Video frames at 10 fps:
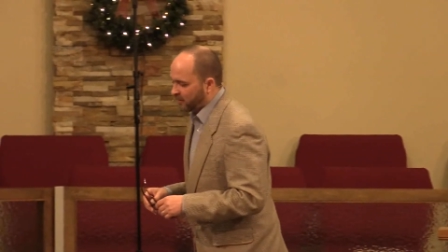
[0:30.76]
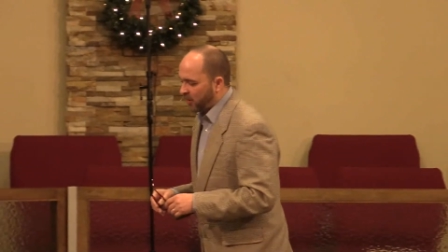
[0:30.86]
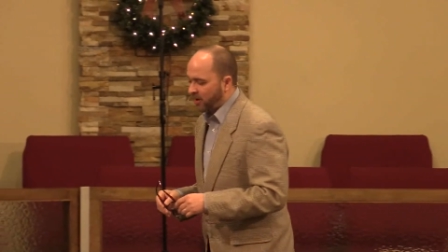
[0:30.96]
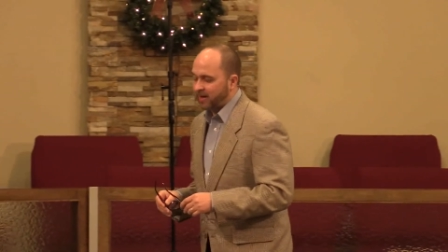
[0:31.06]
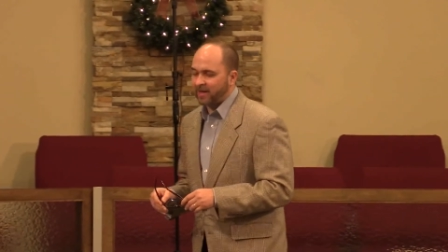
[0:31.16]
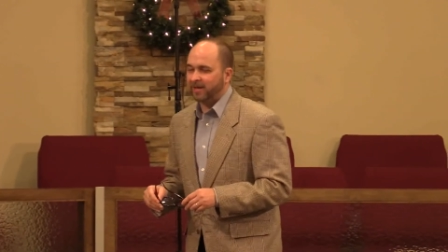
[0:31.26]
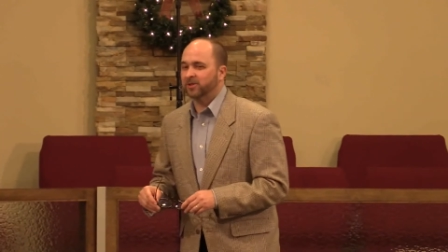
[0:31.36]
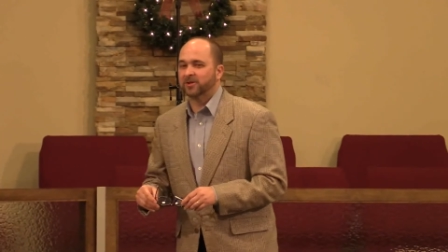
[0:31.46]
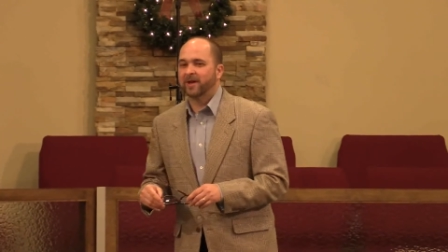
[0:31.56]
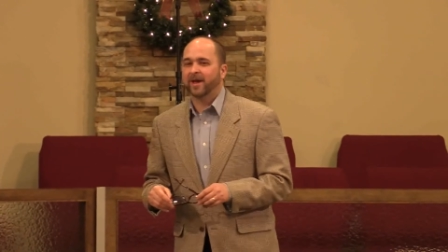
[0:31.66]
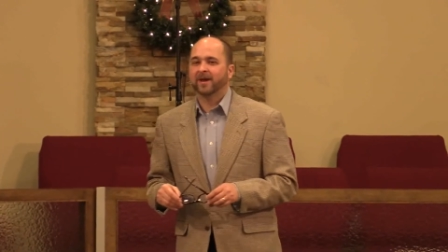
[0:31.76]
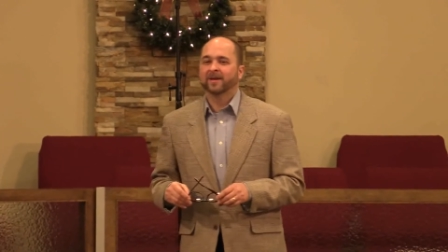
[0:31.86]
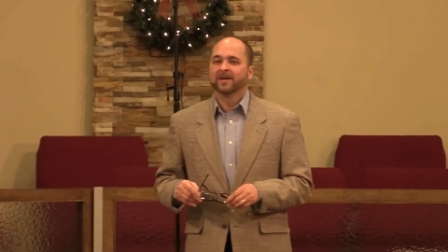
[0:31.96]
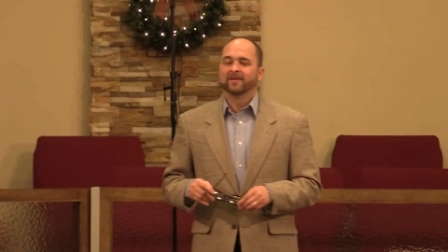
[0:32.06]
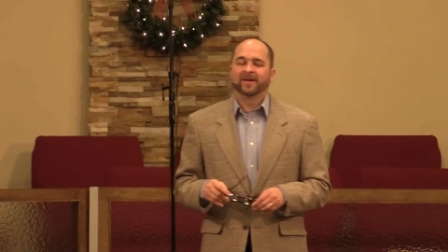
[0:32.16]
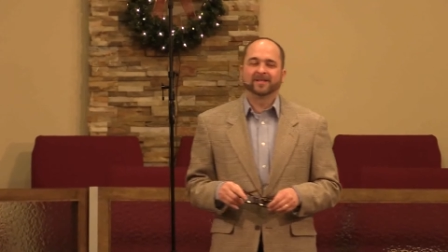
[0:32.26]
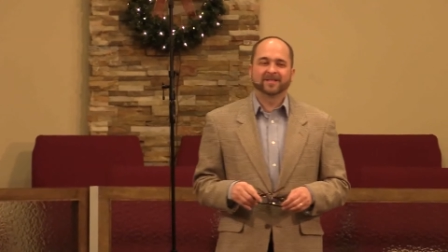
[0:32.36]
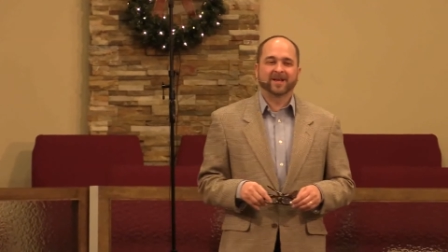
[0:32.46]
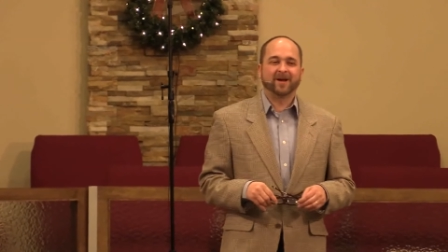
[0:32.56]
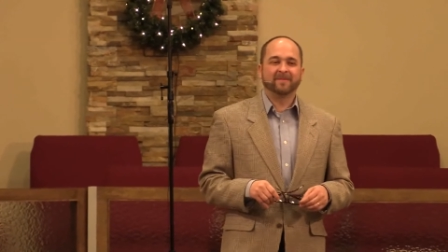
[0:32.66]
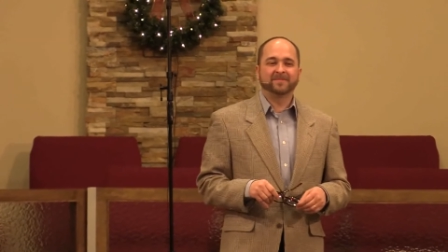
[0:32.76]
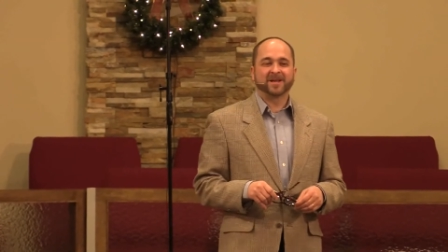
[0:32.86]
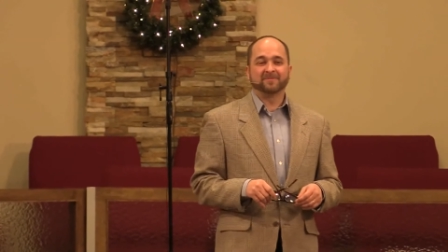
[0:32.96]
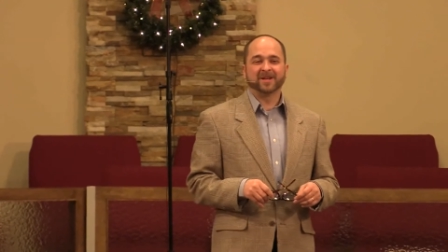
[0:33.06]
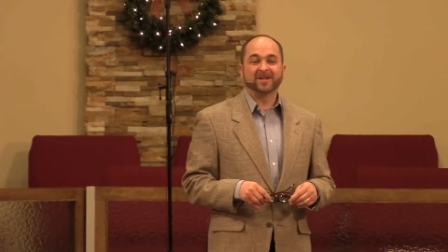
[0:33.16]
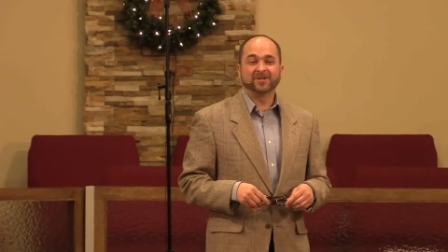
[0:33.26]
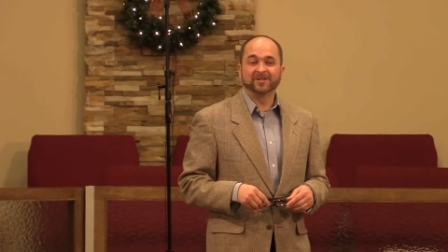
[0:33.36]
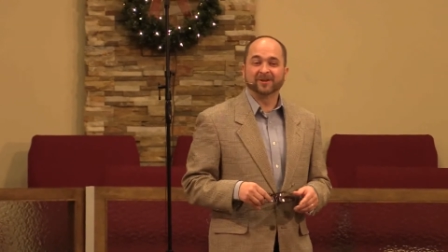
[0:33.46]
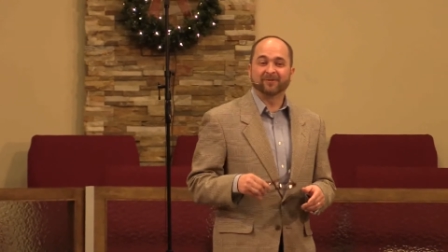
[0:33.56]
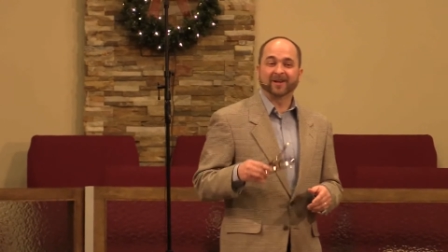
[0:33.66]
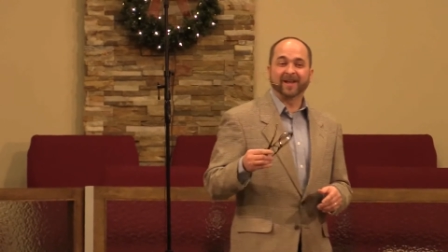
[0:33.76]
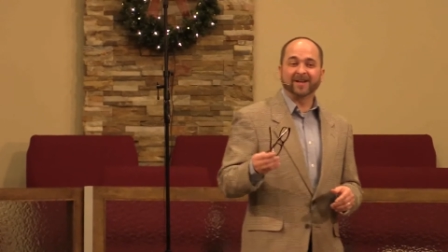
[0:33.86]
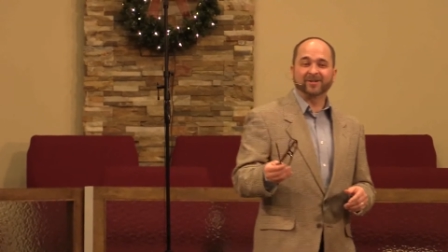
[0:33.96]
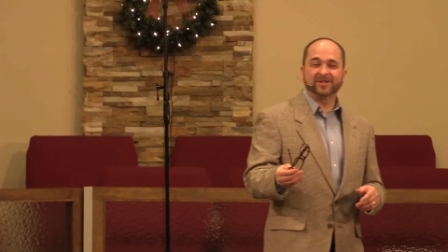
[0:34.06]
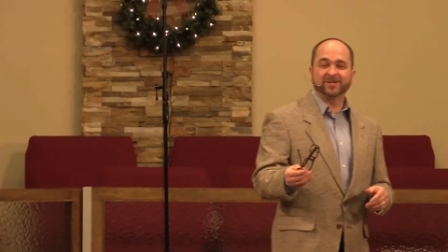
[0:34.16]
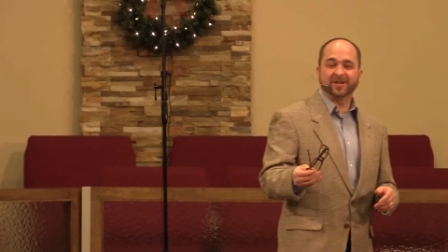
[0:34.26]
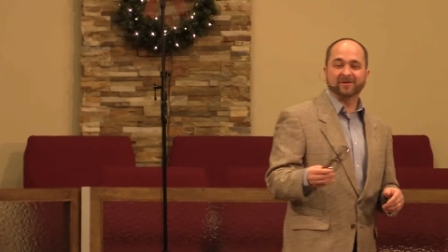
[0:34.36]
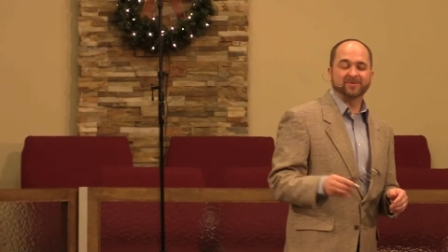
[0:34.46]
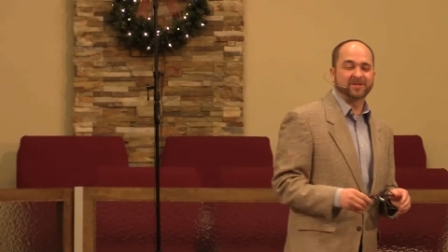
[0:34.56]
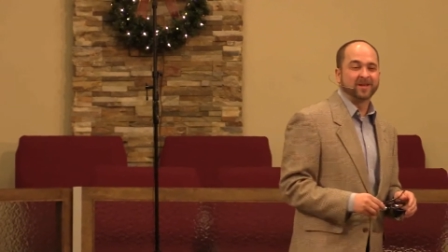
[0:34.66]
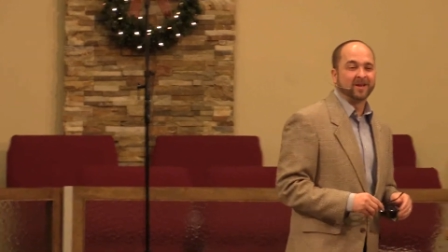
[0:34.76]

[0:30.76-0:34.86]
party yesterday that some temptations of relationships